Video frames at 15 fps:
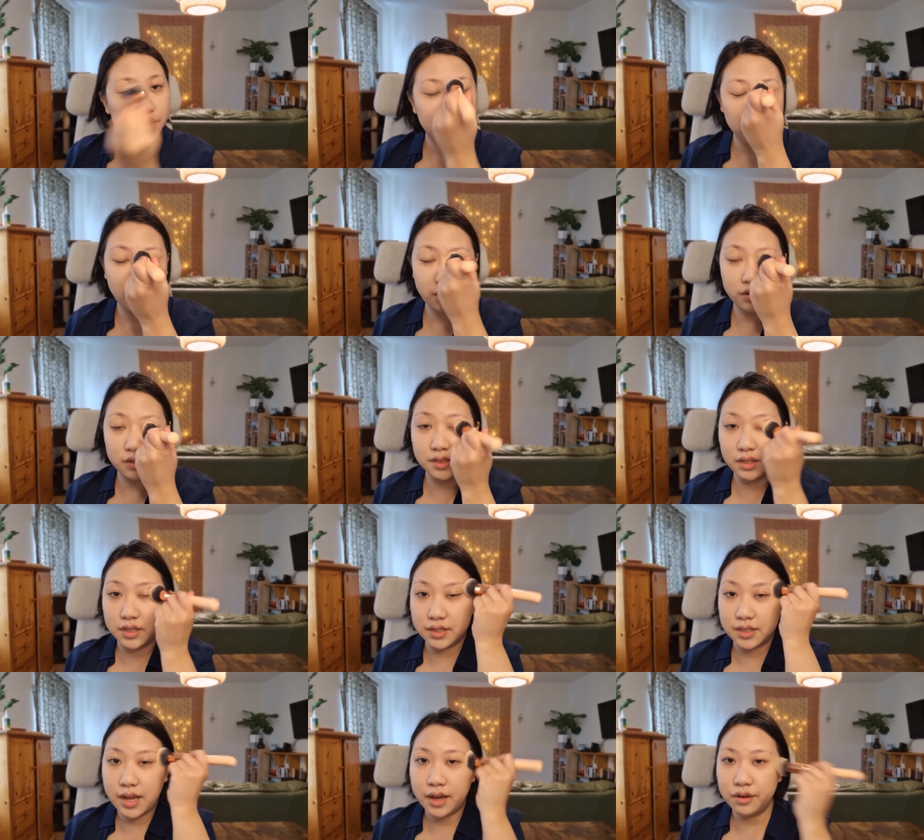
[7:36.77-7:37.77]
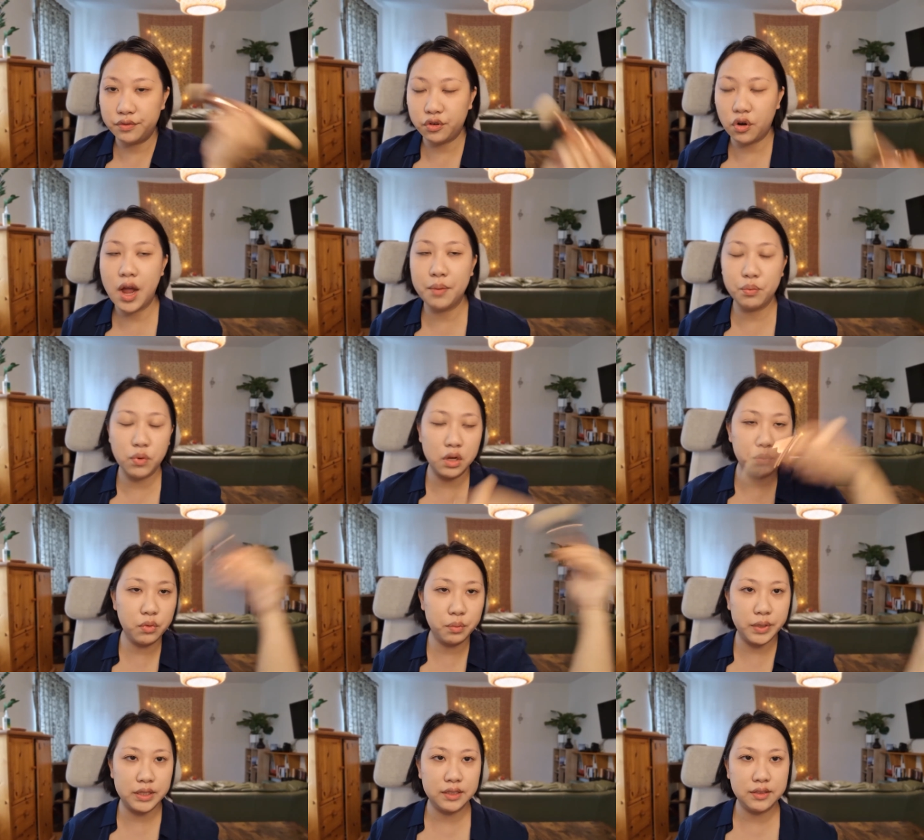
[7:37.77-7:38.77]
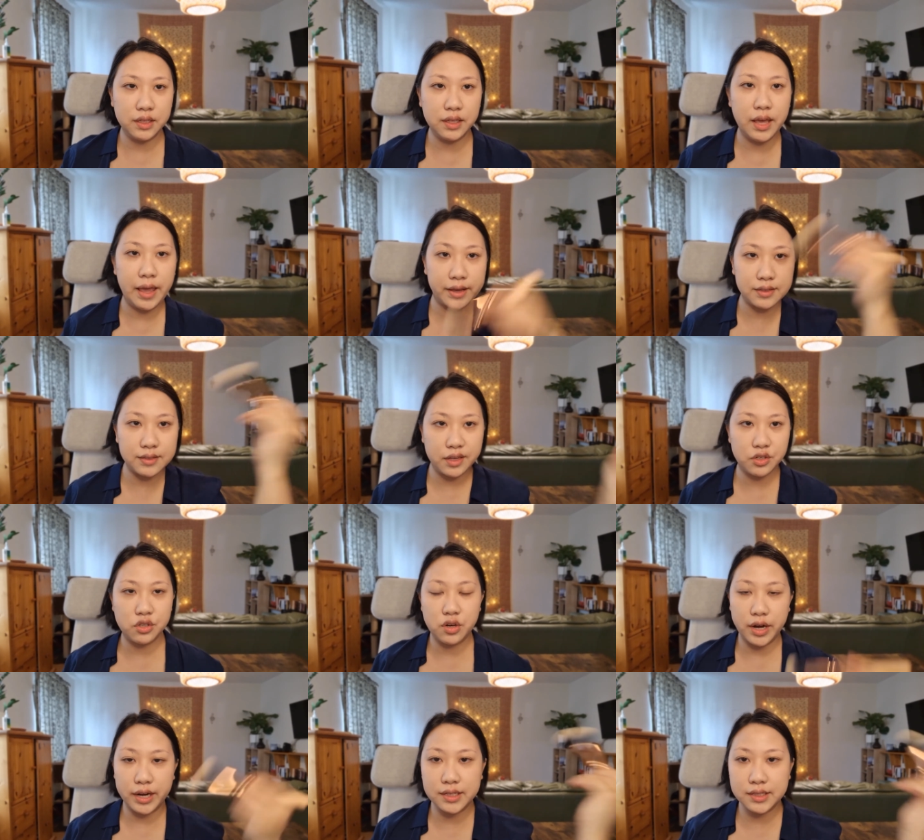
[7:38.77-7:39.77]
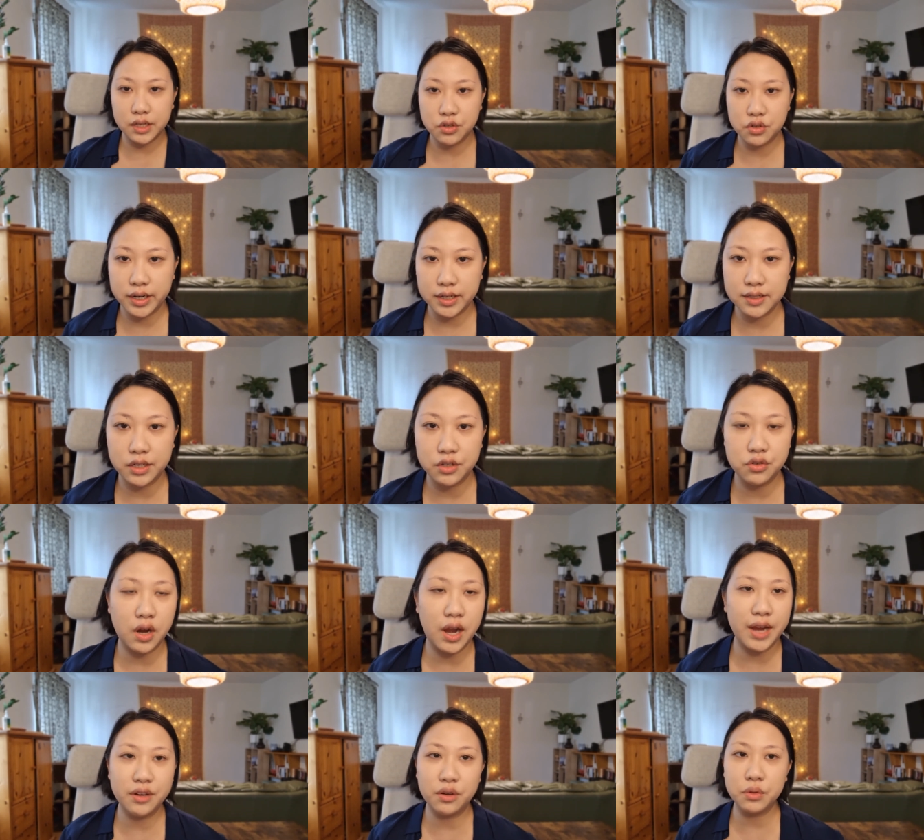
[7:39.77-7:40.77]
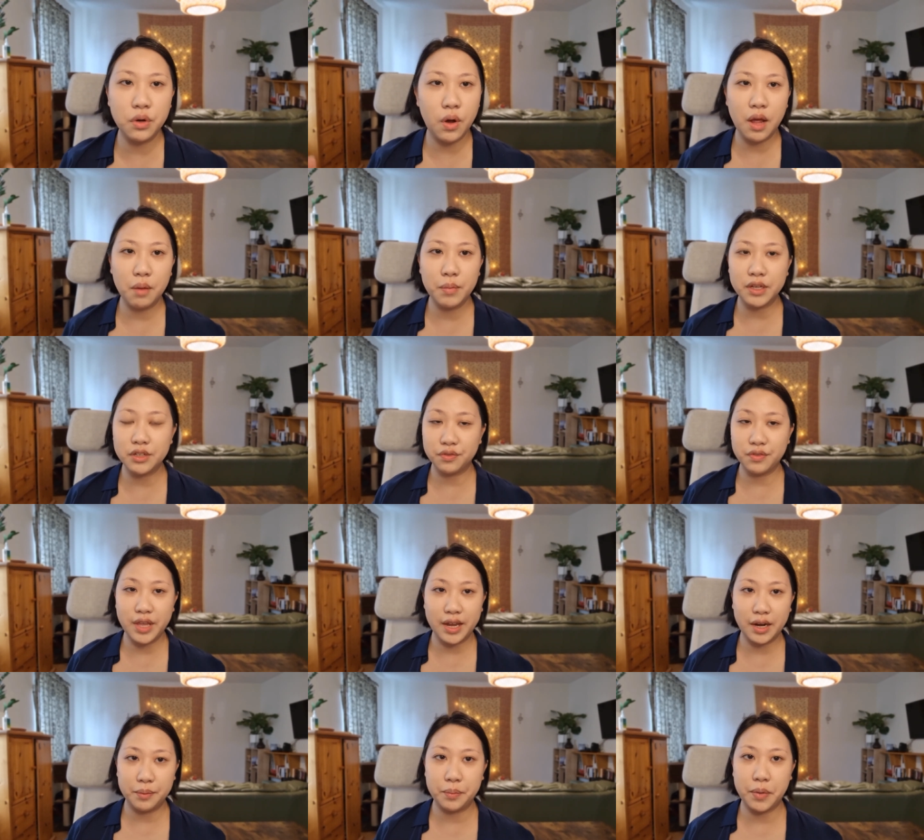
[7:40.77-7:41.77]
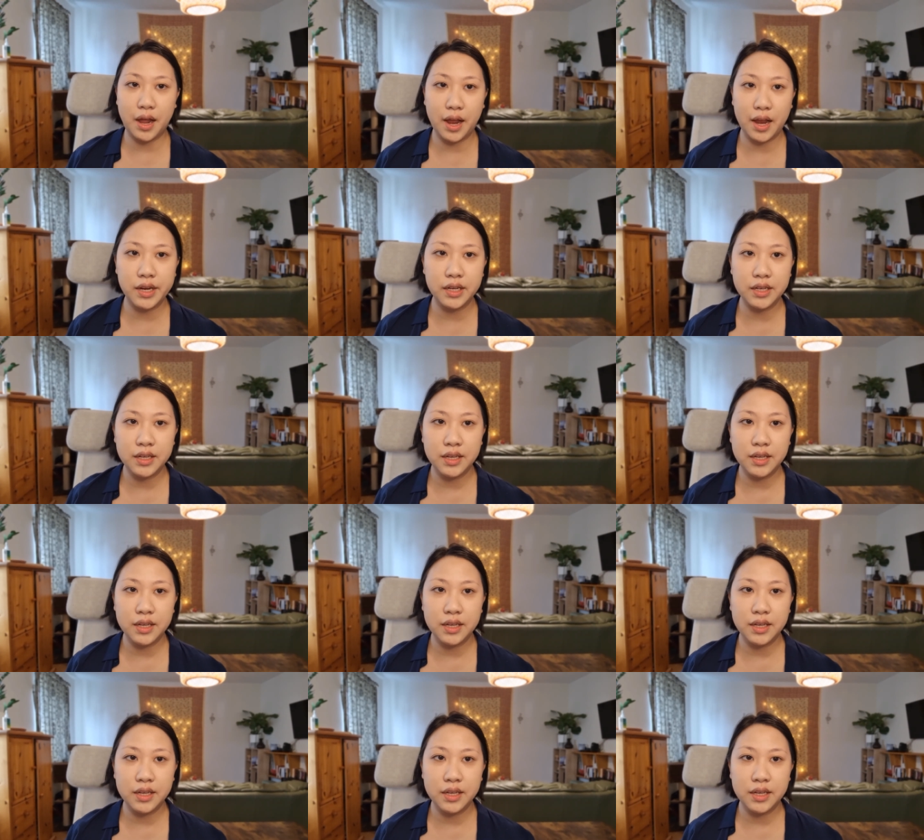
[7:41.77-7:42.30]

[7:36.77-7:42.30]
there is a desire for upward mobility, etc., etc., etc. I don't know how much of that I buy.